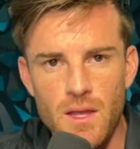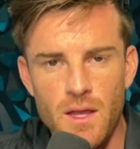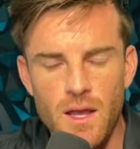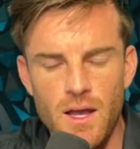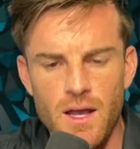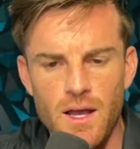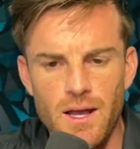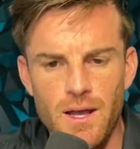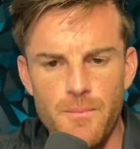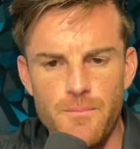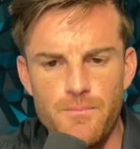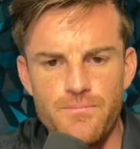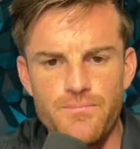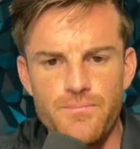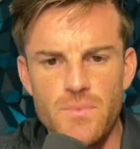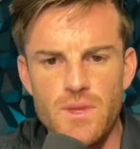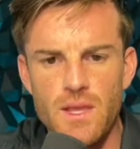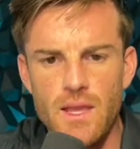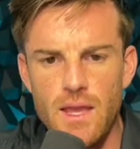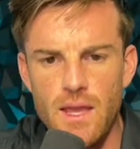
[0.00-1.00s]
Um,
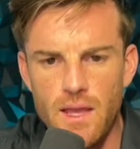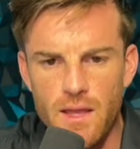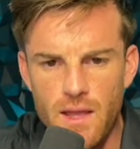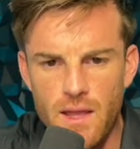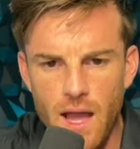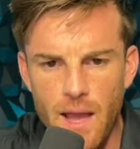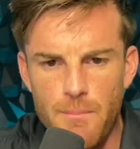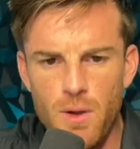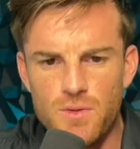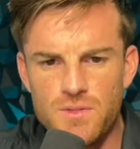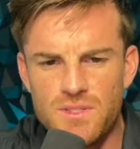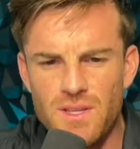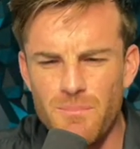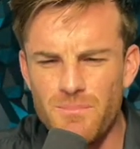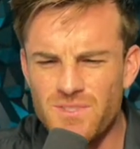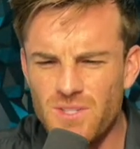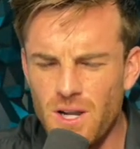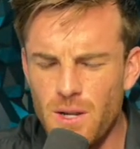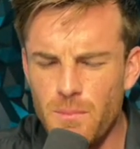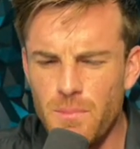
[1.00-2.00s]
uh, I post. I'm
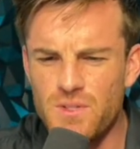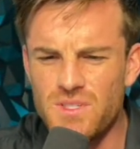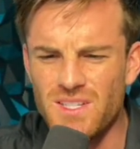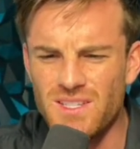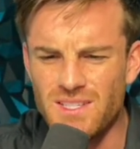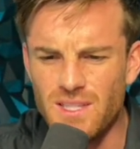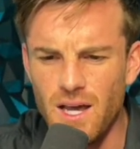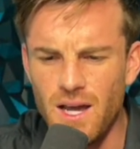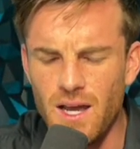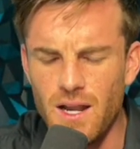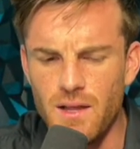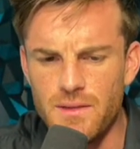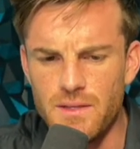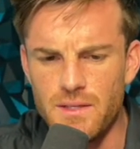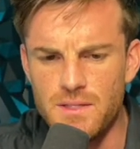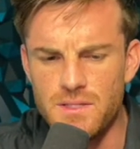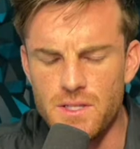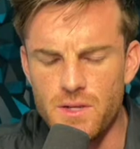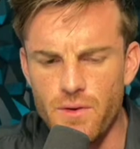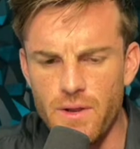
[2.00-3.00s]
starting to post a lot on the
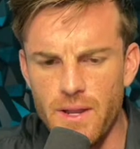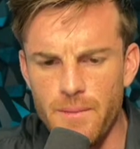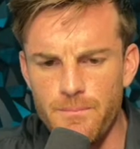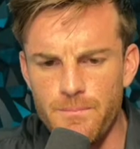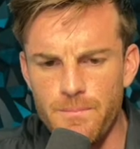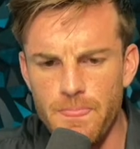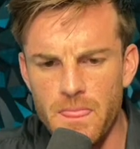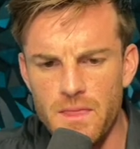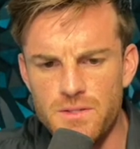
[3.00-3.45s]
Instagram.